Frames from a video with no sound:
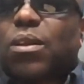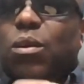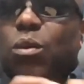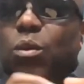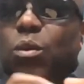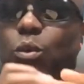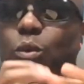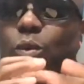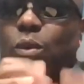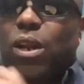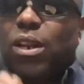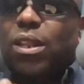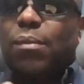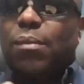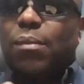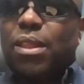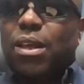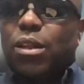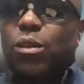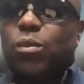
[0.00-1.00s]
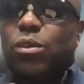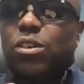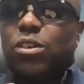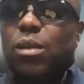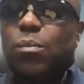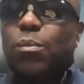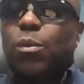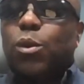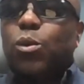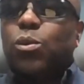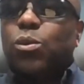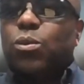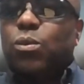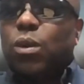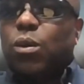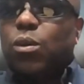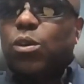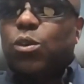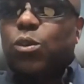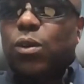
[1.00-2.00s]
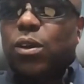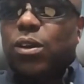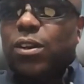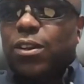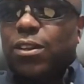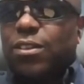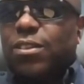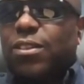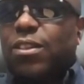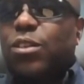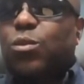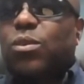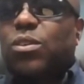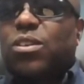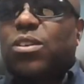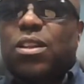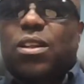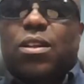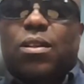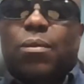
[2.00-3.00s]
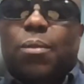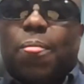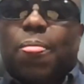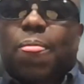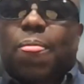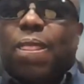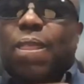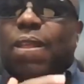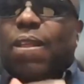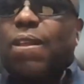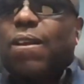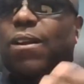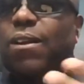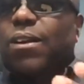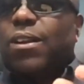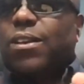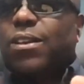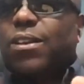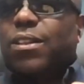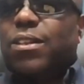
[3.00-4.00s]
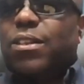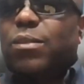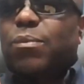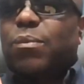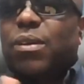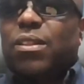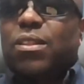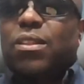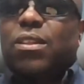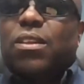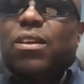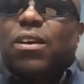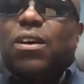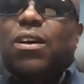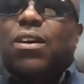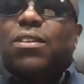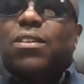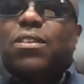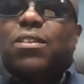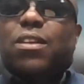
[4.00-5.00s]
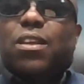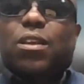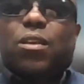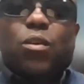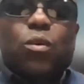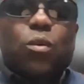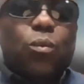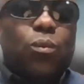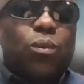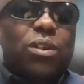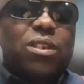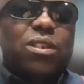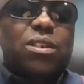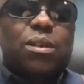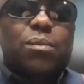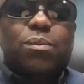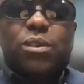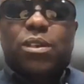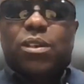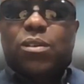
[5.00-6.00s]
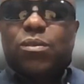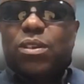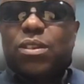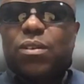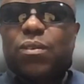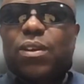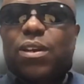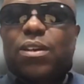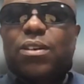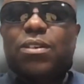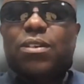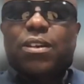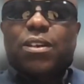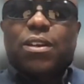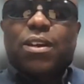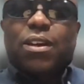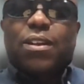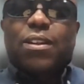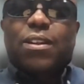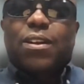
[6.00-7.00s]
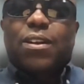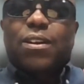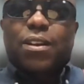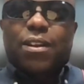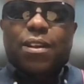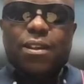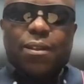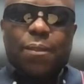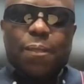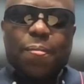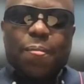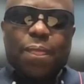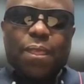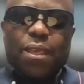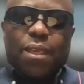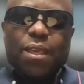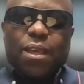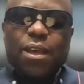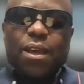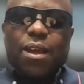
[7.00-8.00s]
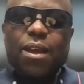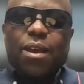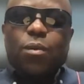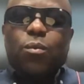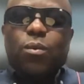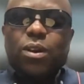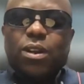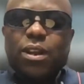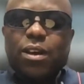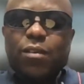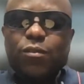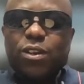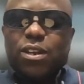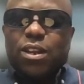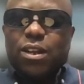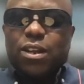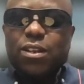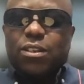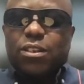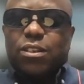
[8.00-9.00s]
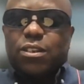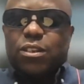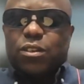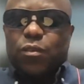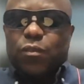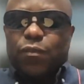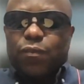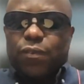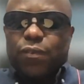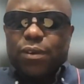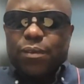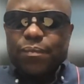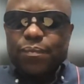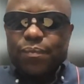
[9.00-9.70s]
Write them in that questionnaire, because we're going to analyze this questionnaire later this month, and they say, what steps did we say we can take? And then what have we done so far?